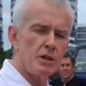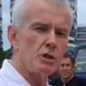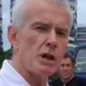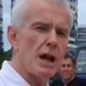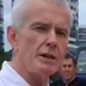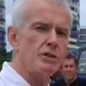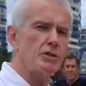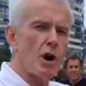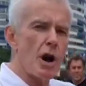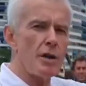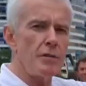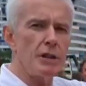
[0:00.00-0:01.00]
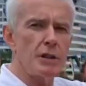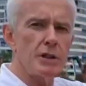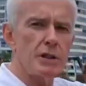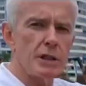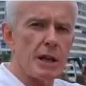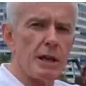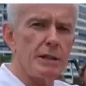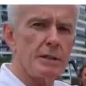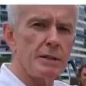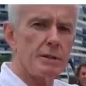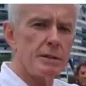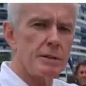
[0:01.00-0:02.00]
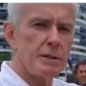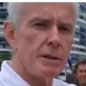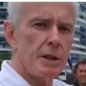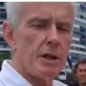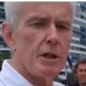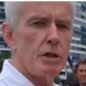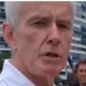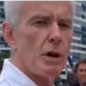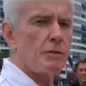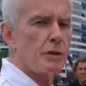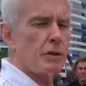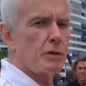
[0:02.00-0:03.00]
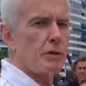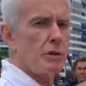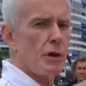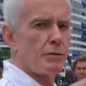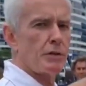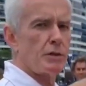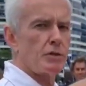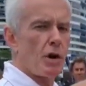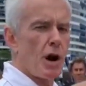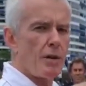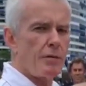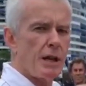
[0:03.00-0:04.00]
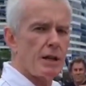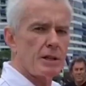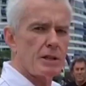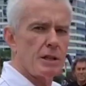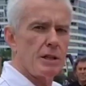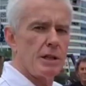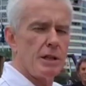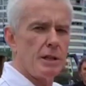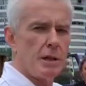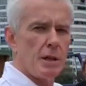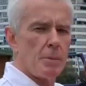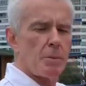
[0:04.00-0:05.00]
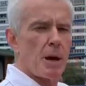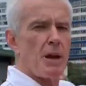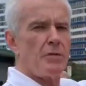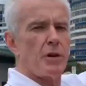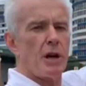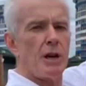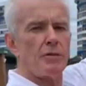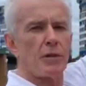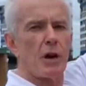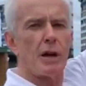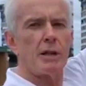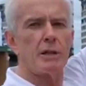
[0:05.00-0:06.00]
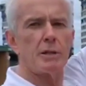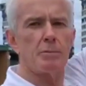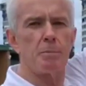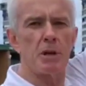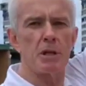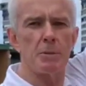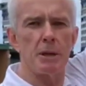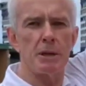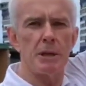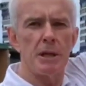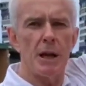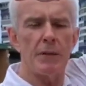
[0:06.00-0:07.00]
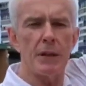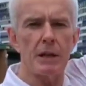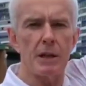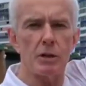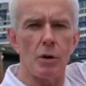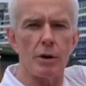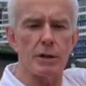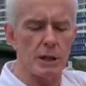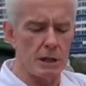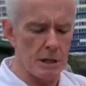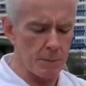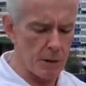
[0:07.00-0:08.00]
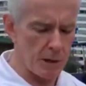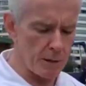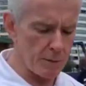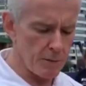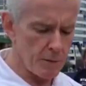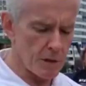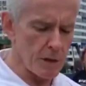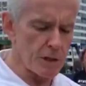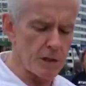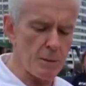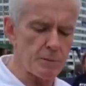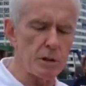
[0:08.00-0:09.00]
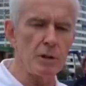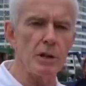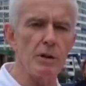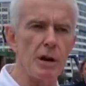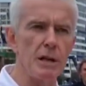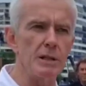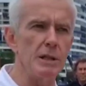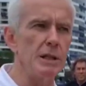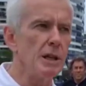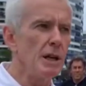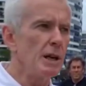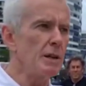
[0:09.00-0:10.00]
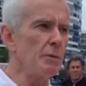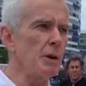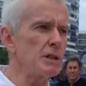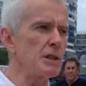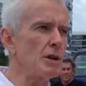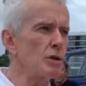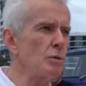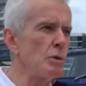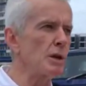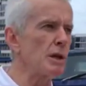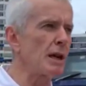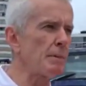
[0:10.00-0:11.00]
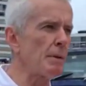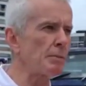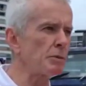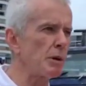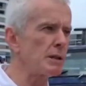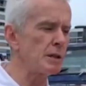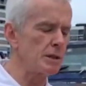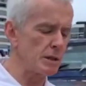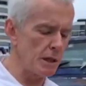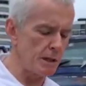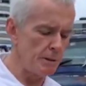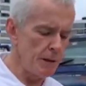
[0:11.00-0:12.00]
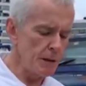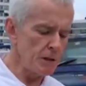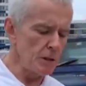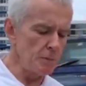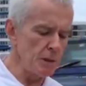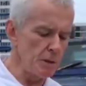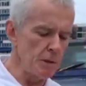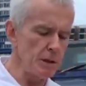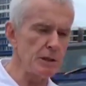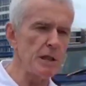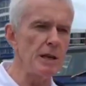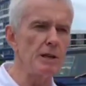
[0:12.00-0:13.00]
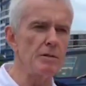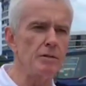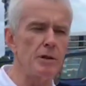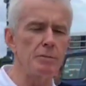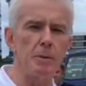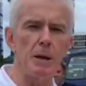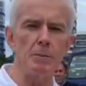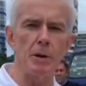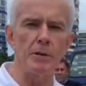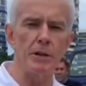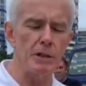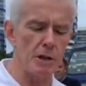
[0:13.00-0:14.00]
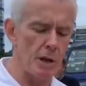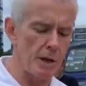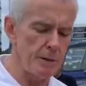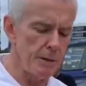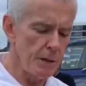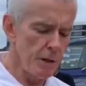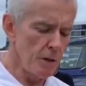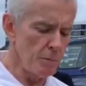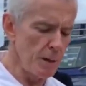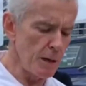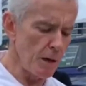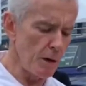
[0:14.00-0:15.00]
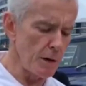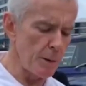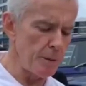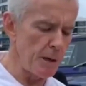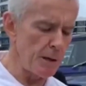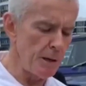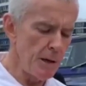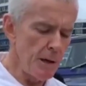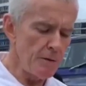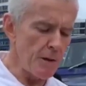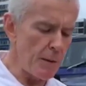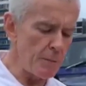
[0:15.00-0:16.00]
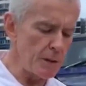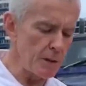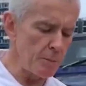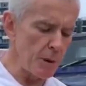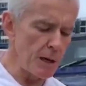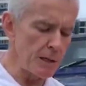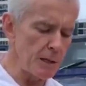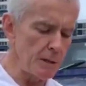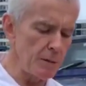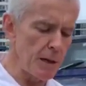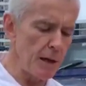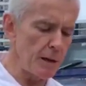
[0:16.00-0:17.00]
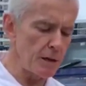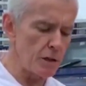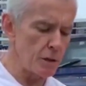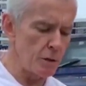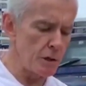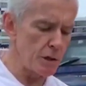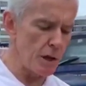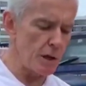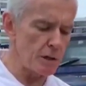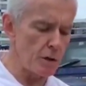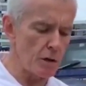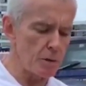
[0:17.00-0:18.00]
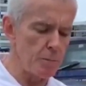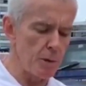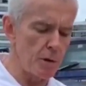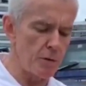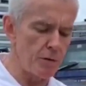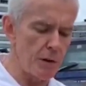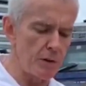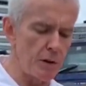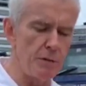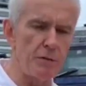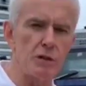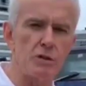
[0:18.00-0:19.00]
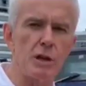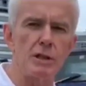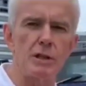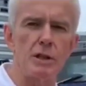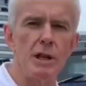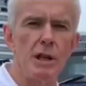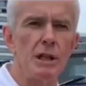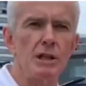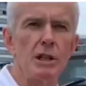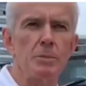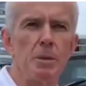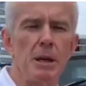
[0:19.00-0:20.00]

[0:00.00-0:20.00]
can't drive into the state. You have to drive down to Sydney, pay for an air flight to Brisbane, and then get quarantined up there. This is absolutely crazy. And then one social worker came up to us and said she's been doing a study of people on this side who've been holed up here. Families are breaking down, the suicides, cross-border federal infrastructure is just being